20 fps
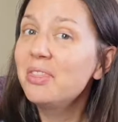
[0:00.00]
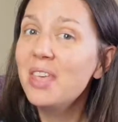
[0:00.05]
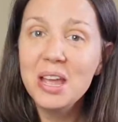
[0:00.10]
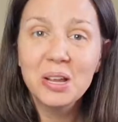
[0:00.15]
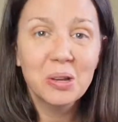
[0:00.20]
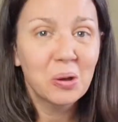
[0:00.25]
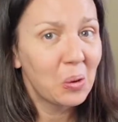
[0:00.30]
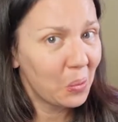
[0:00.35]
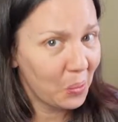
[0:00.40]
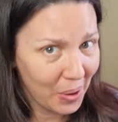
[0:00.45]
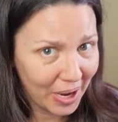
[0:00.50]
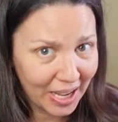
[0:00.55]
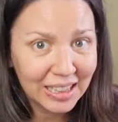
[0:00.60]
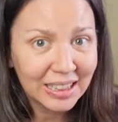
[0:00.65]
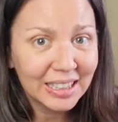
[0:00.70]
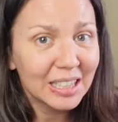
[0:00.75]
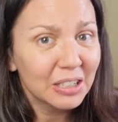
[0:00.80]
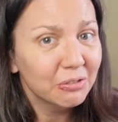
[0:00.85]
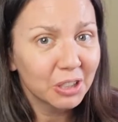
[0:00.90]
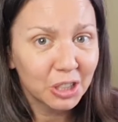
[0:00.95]
then
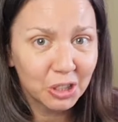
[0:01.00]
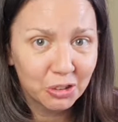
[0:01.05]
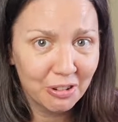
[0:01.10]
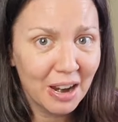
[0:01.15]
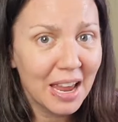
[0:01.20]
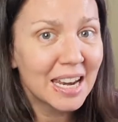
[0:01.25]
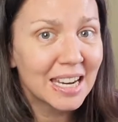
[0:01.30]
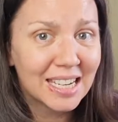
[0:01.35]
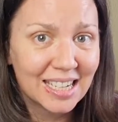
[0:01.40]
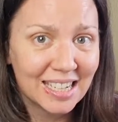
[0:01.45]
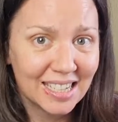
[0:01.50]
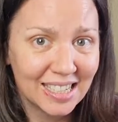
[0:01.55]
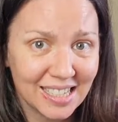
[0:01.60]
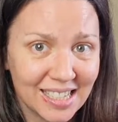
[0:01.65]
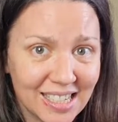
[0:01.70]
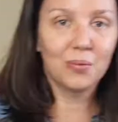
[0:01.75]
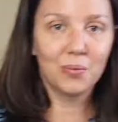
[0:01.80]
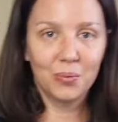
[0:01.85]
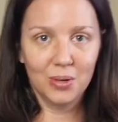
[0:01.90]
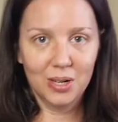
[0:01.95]
quickly regretted
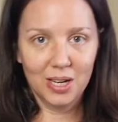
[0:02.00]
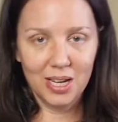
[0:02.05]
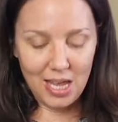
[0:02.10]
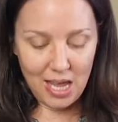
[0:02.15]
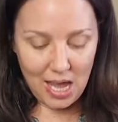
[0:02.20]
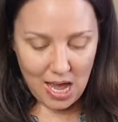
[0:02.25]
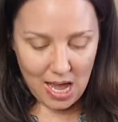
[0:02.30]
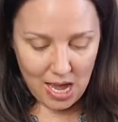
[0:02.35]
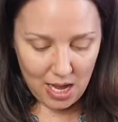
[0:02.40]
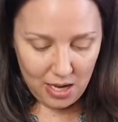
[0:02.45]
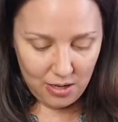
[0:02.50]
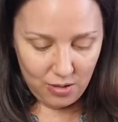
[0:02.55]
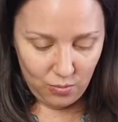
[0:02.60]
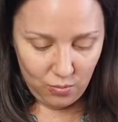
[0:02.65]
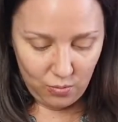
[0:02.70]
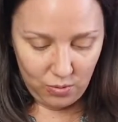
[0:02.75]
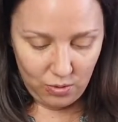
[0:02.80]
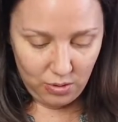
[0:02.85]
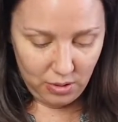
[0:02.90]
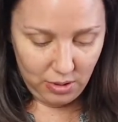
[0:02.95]
it. What I had
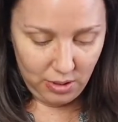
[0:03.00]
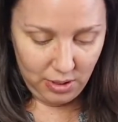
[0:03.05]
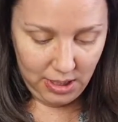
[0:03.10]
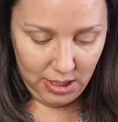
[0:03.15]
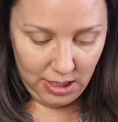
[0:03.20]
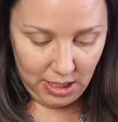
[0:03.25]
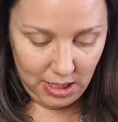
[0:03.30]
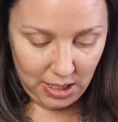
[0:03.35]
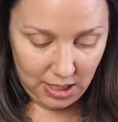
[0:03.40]
was...